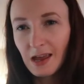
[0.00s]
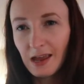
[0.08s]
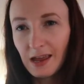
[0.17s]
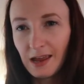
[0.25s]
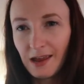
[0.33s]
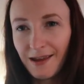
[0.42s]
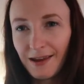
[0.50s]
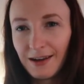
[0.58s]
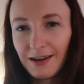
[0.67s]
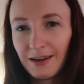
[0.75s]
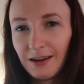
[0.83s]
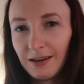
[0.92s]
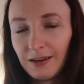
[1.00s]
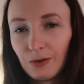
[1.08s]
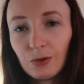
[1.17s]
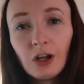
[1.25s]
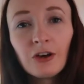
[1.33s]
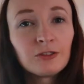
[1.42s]
And
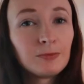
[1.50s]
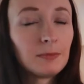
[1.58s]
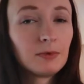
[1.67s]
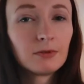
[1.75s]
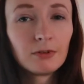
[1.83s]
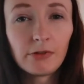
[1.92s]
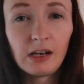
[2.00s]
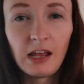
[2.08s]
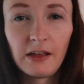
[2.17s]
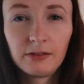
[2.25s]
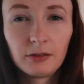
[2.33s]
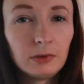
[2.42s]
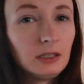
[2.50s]
who knows, maybe we will have some